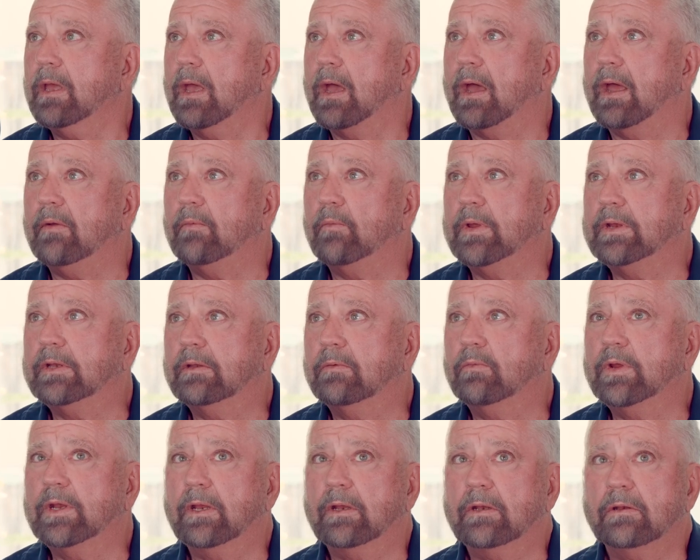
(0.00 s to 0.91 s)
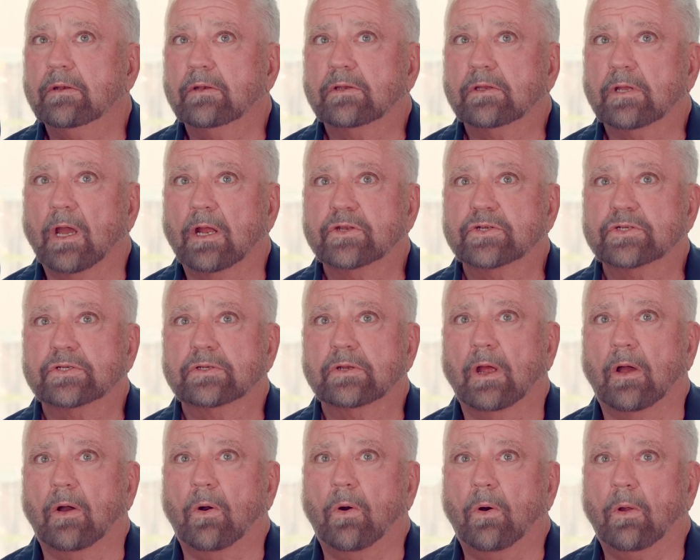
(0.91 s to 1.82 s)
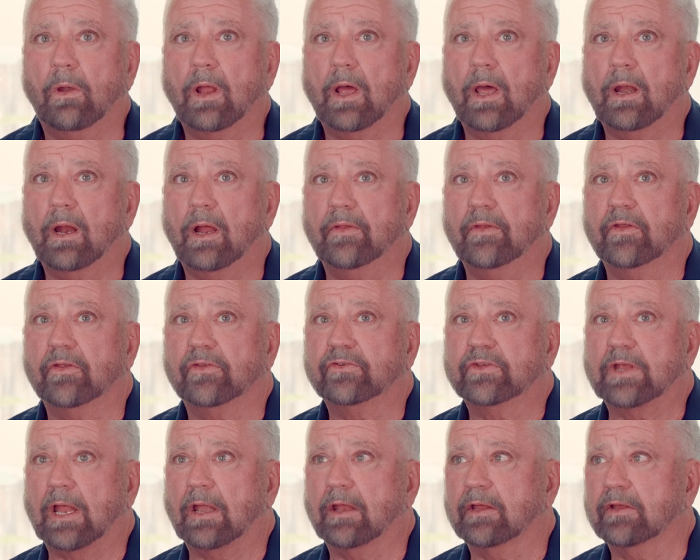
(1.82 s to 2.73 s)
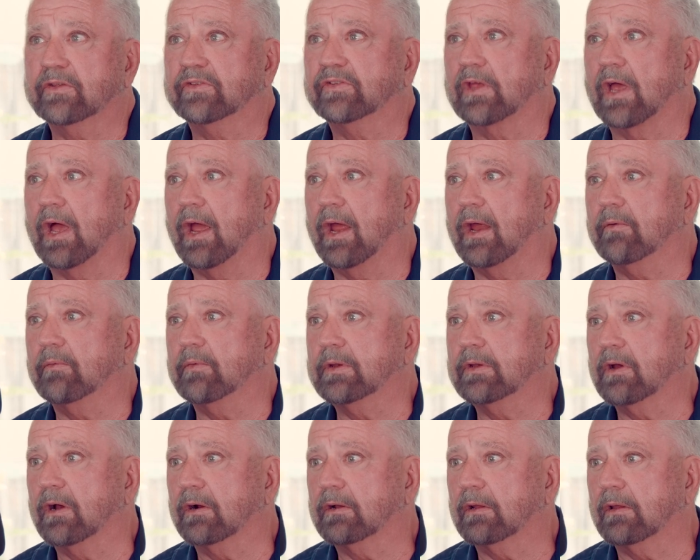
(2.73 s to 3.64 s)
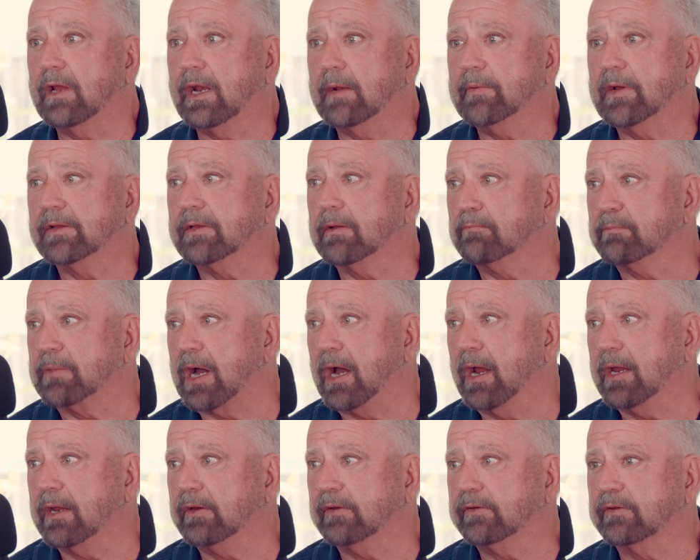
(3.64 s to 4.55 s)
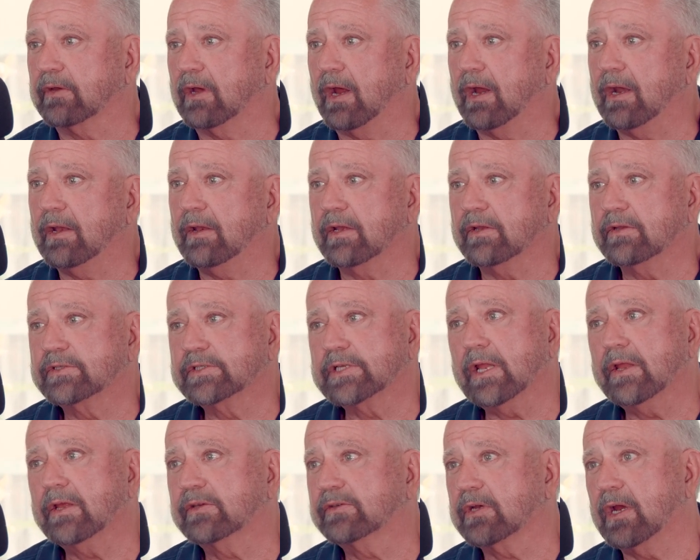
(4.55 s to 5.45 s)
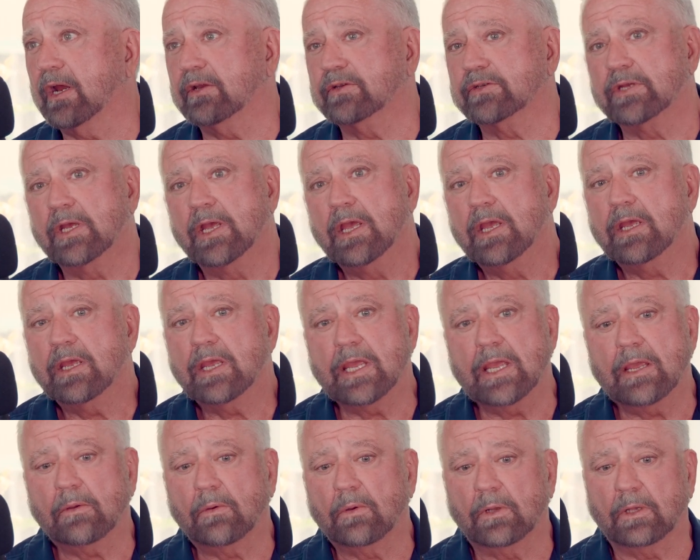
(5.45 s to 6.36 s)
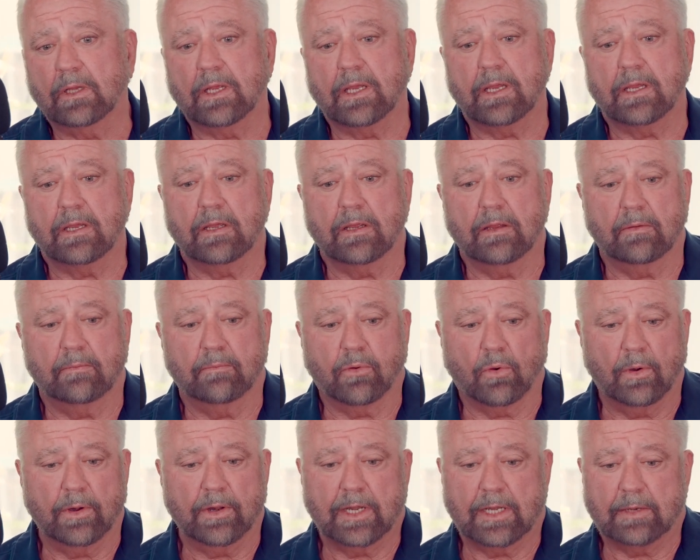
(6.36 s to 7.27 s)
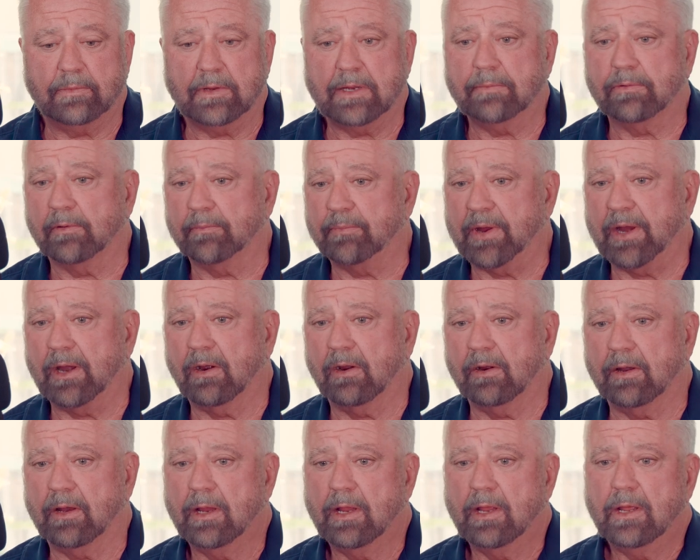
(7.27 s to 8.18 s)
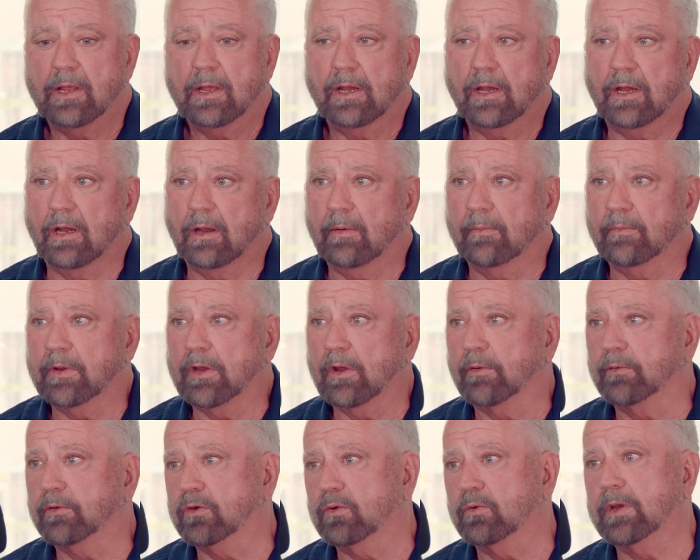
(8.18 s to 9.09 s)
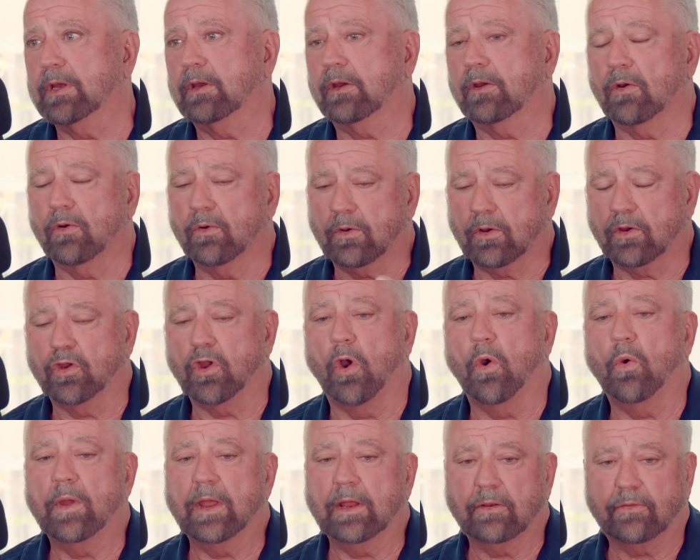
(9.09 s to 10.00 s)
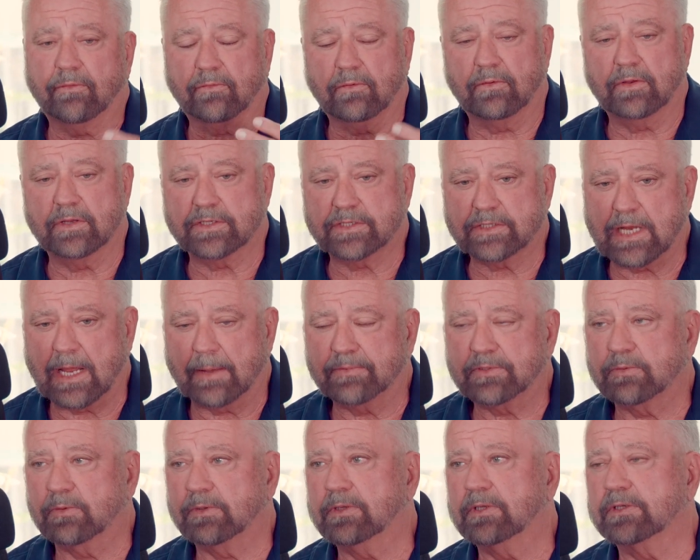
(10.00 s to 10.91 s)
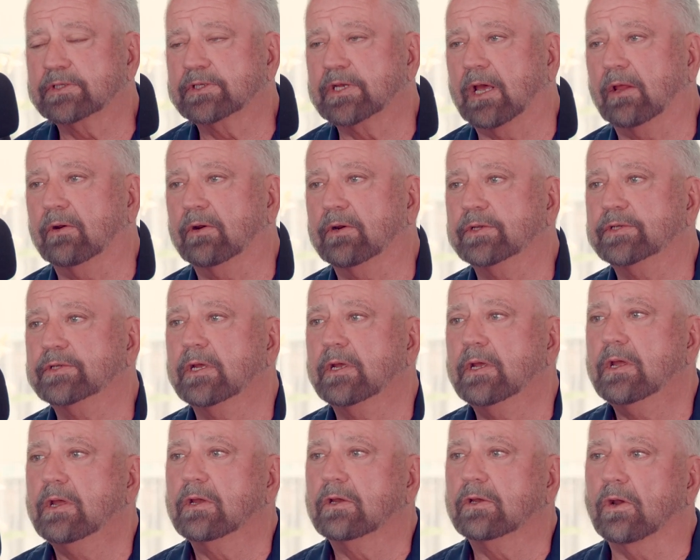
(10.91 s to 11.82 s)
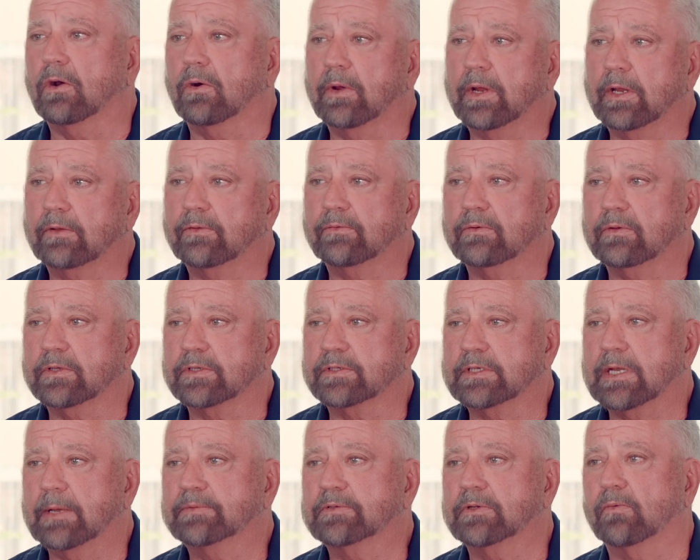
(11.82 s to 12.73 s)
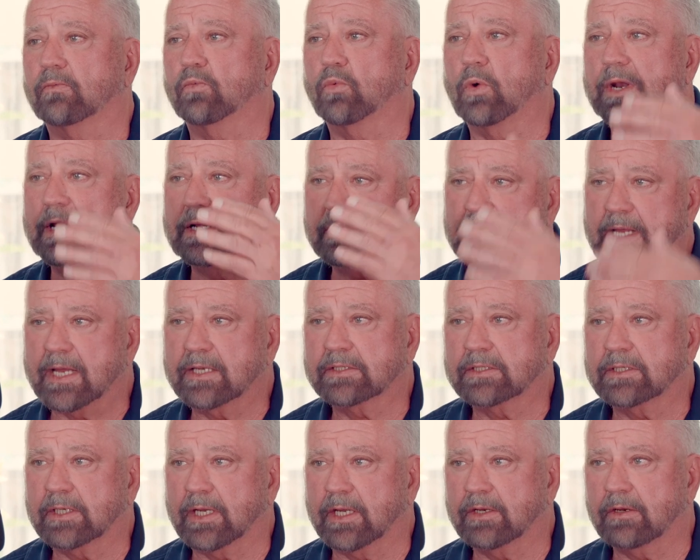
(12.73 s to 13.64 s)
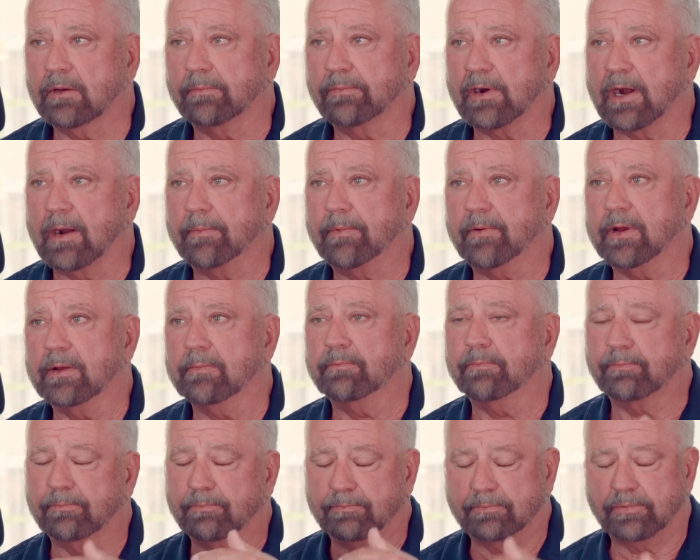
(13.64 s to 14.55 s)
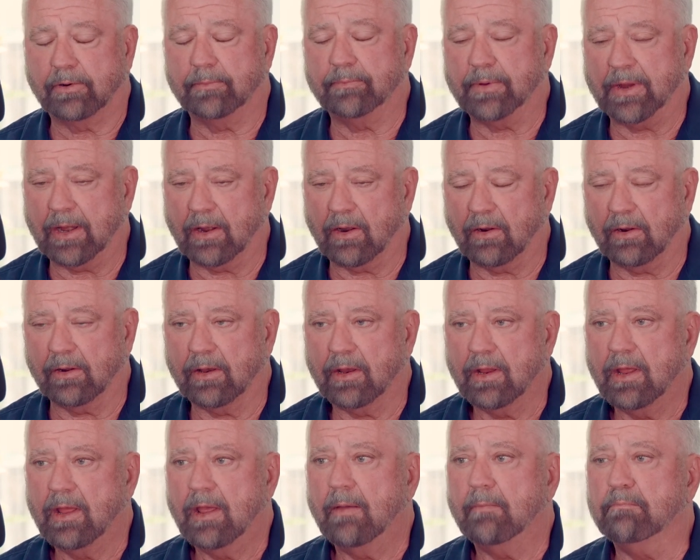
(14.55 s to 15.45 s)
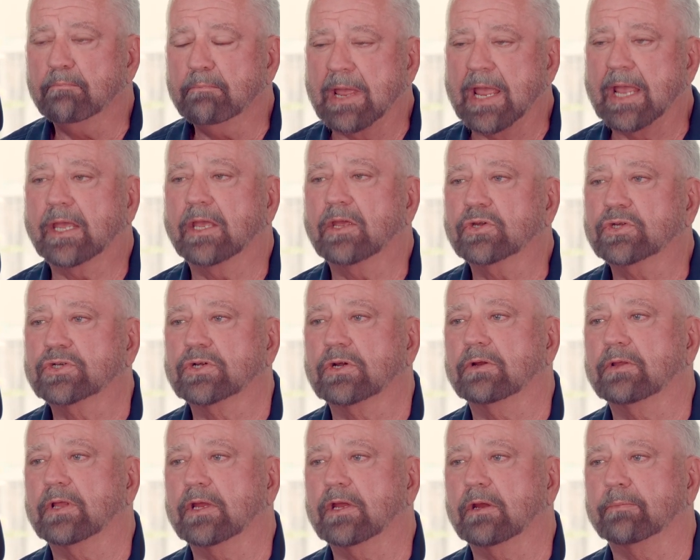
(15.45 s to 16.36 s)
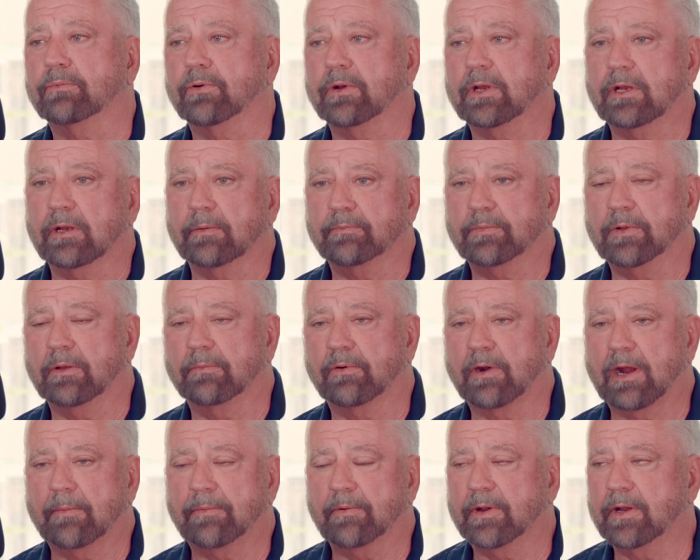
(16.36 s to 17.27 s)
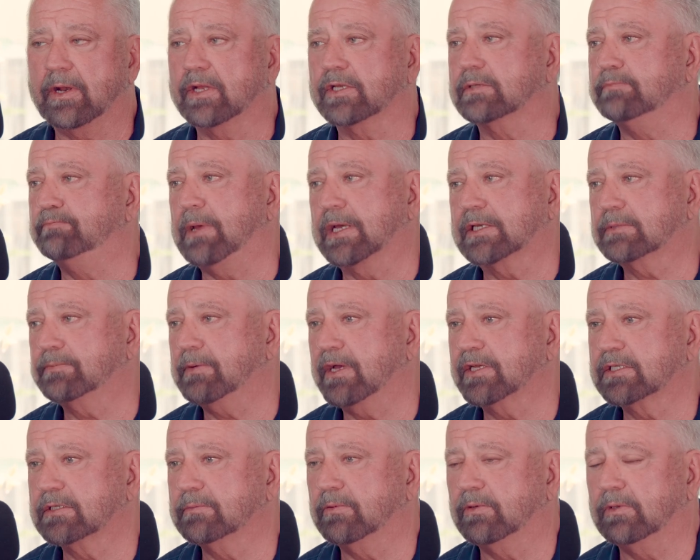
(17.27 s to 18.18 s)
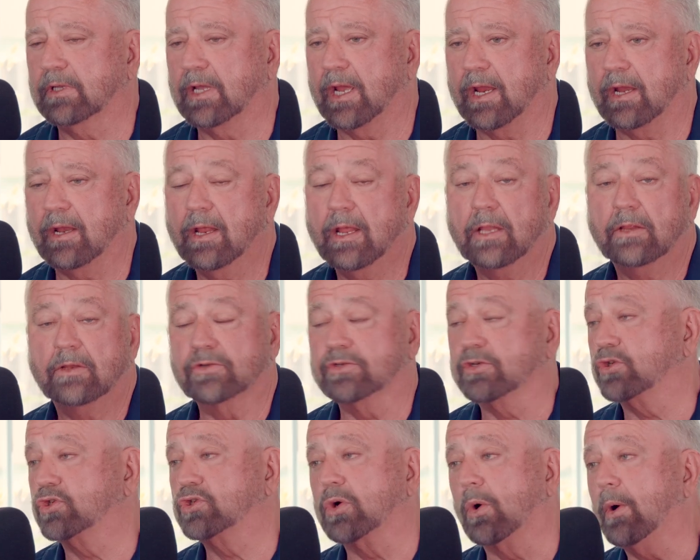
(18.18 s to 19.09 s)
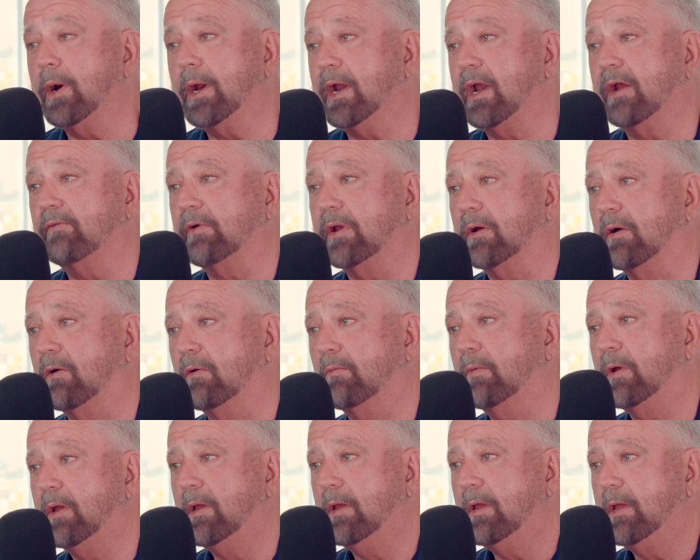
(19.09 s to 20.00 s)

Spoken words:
Yeah. And we didn't touch a whole lot on the selling side. We talked a lot about the buying side, and the selling side is equally important to be prepared. Going through the steps with the sellers, going through the steps of what it takes to get your property prepared, making sure that you're putting the property in its best possible light. There's a story to every home.